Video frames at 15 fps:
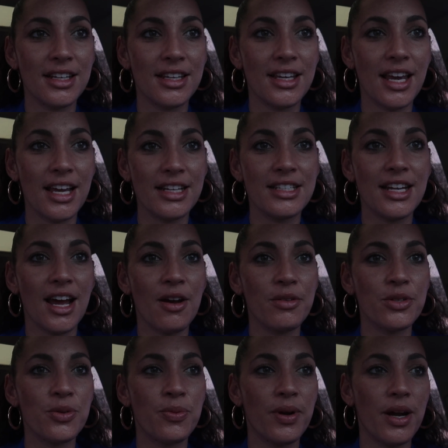get down
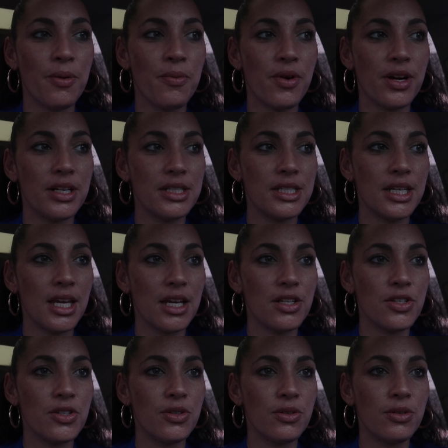to where I wanted to get
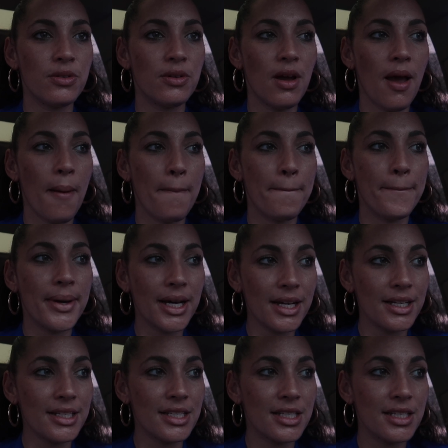to,
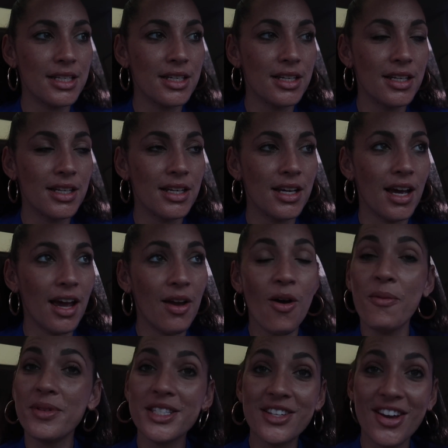but I
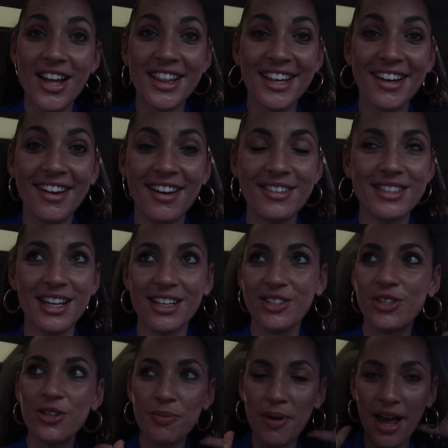almost got there. I was like
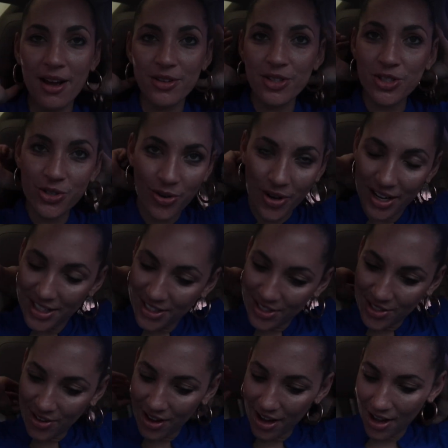two pounds short,
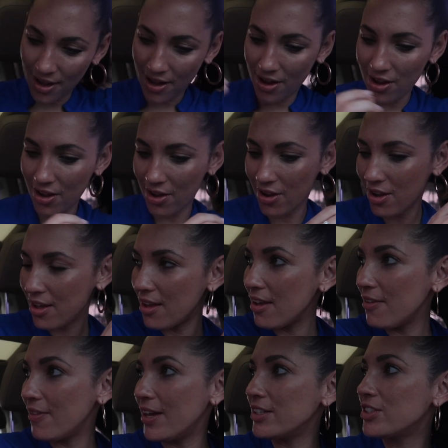so I
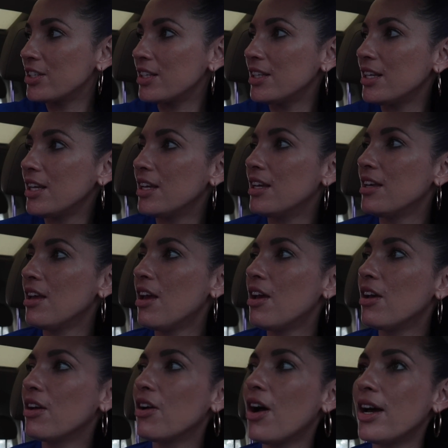eventually
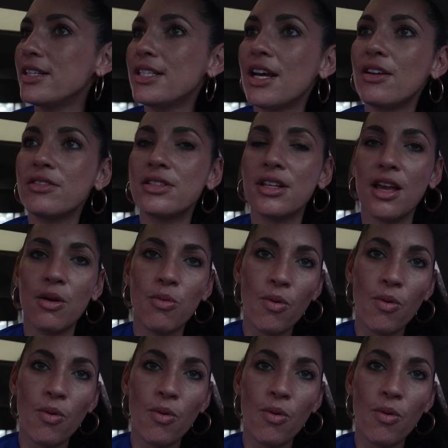got down to like